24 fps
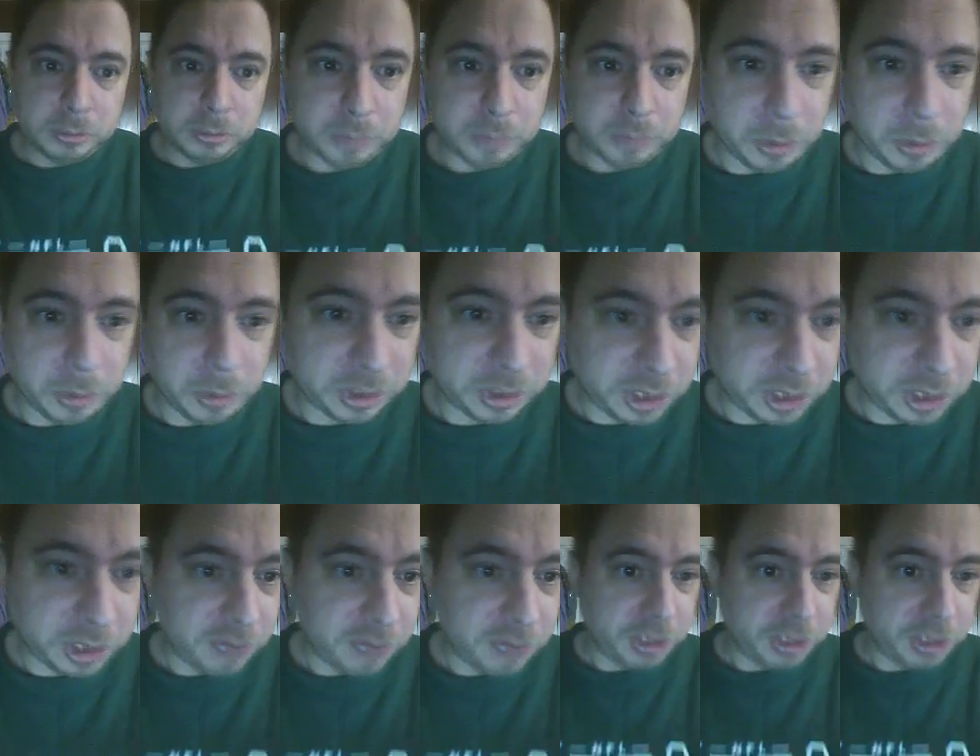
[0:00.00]
When it was the
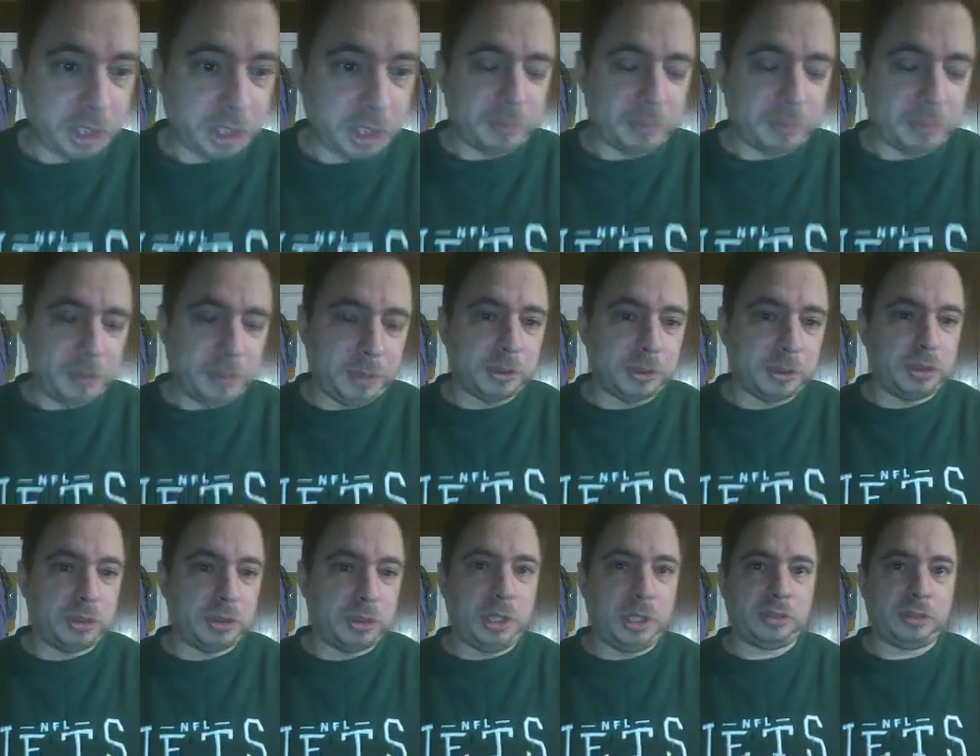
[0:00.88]
TV champ. I believe it
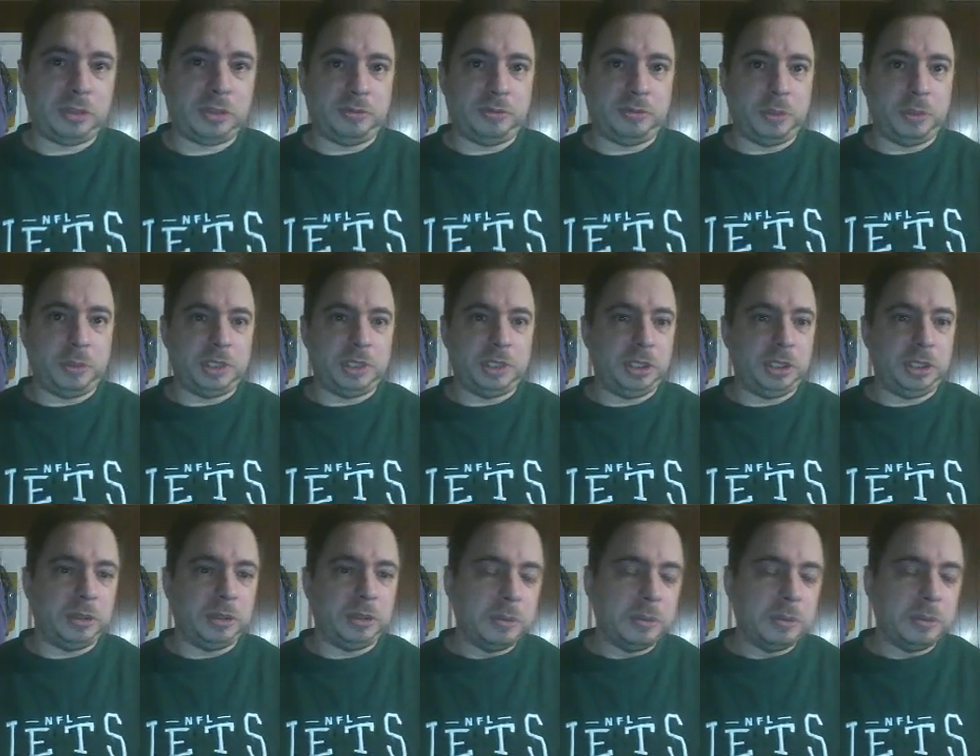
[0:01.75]
was
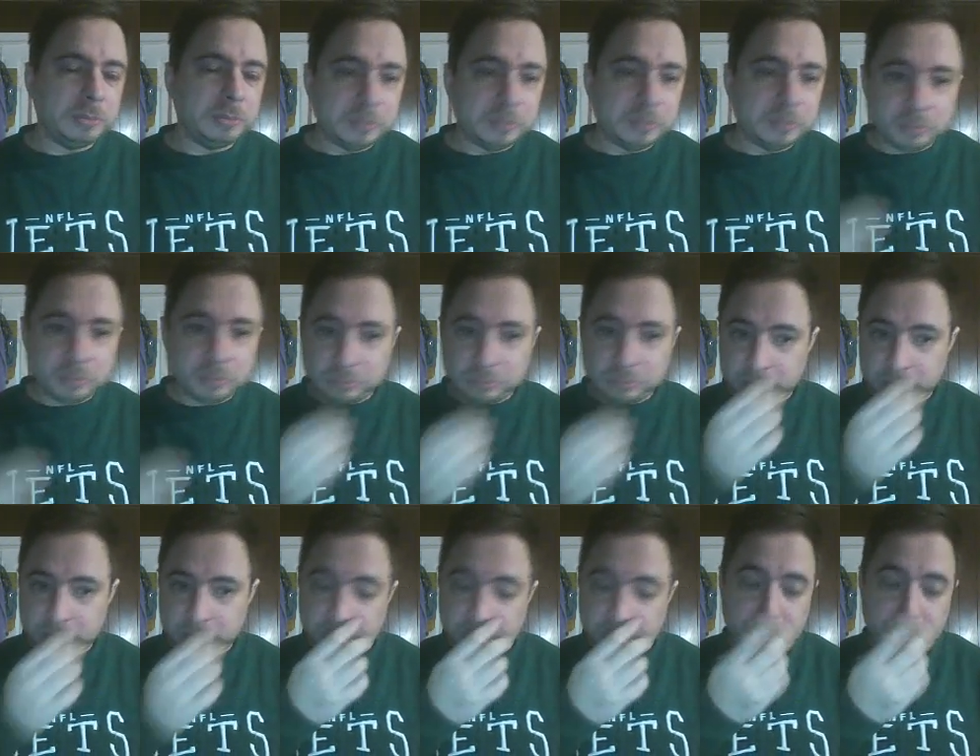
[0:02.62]
2014.
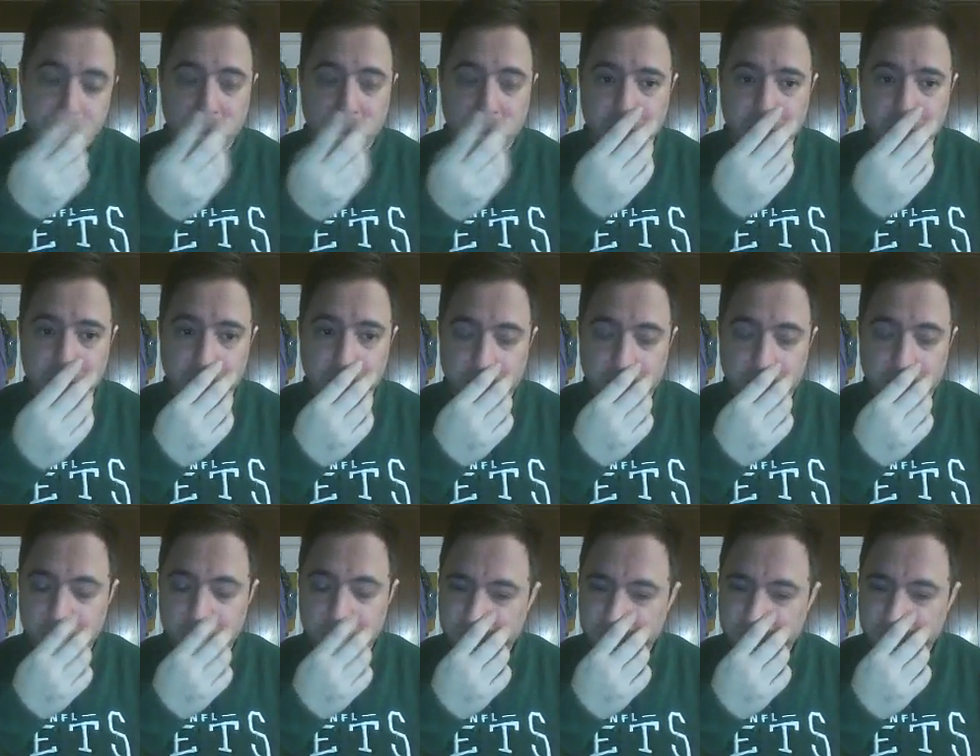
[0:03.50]
I might be, I could be wrong